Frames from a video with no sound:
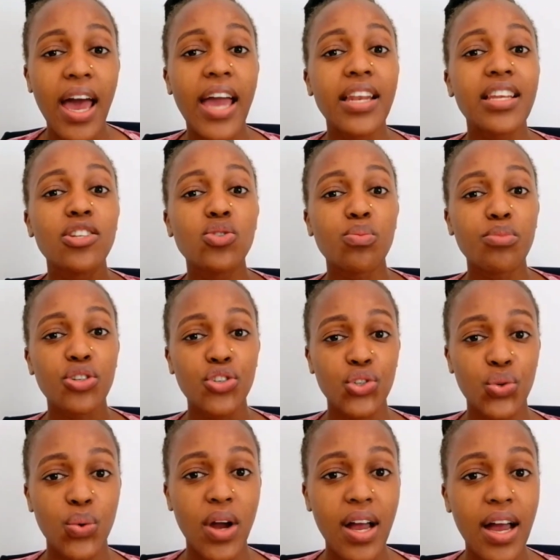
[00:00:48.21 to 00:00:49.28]
I need to be
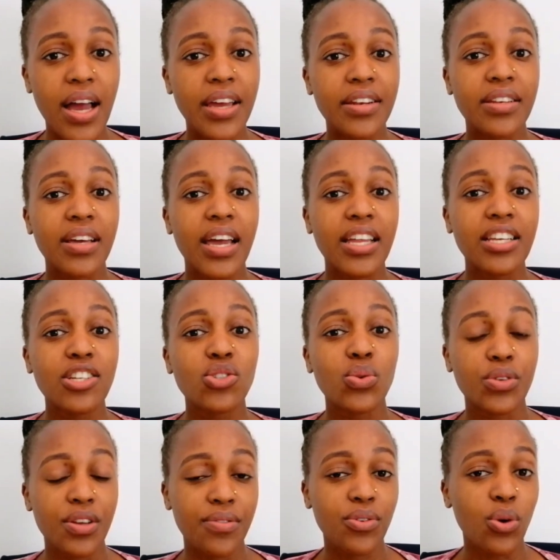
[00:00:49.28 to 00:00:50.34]
sure and I need
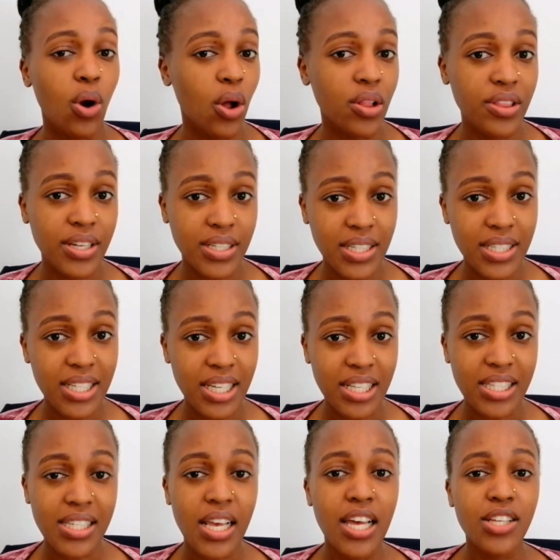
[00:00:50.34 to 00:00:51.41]
to give you all the
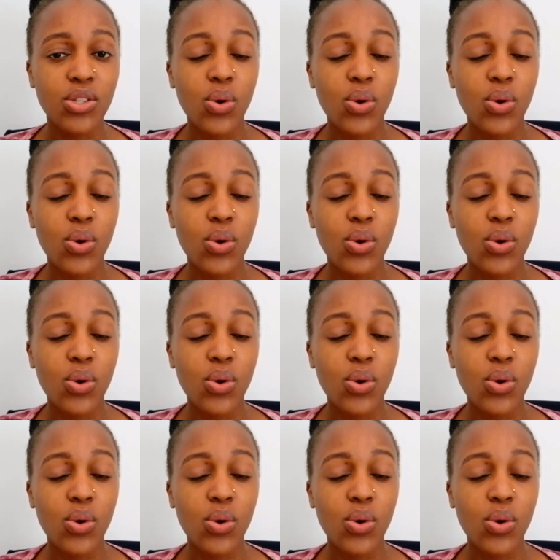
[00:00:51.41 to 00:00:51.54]
details.